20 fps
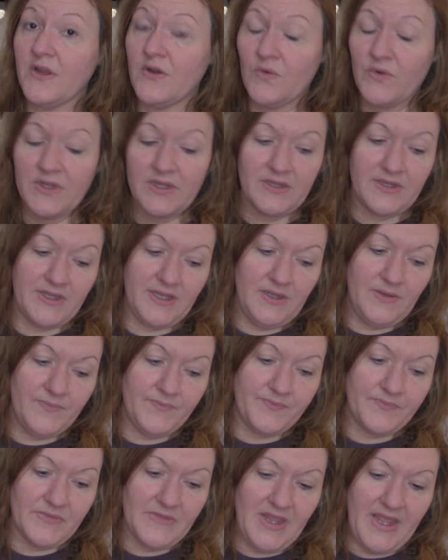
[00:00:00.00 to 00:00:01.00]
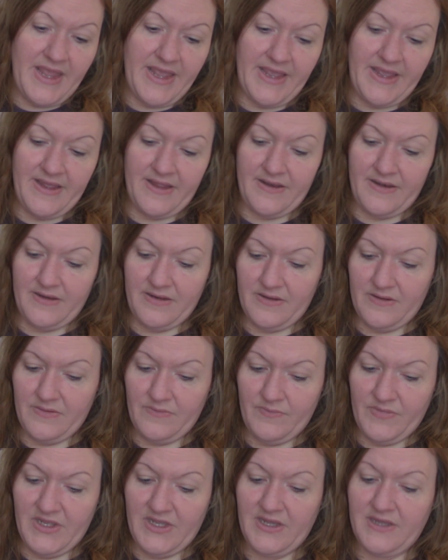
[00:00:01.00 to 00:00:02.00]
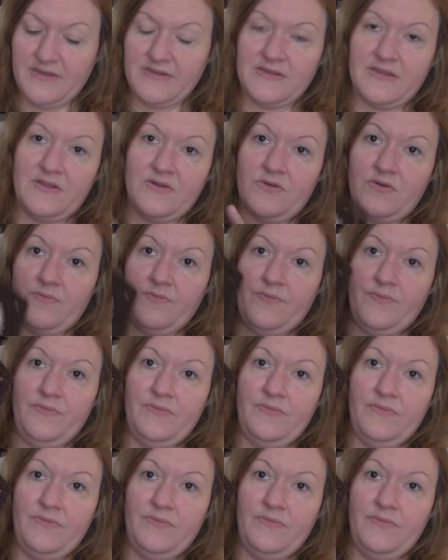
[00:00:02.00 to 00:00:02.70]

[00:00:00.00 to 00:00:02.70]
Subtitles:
quickly, and because they're